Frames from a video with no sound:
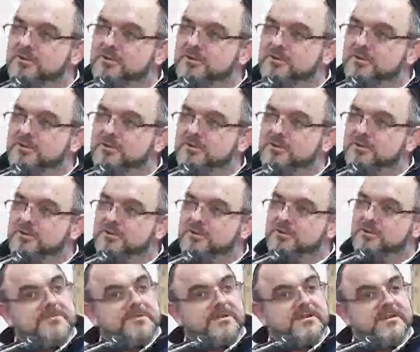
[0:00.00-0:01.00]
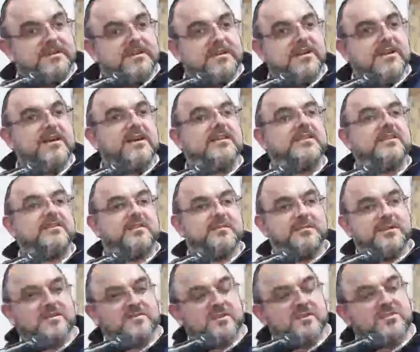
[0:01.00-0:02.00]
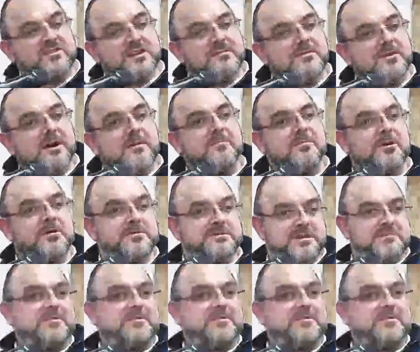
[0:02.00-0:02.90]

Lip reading: Let's kill them. There's a mitzvah Simcha on Purim.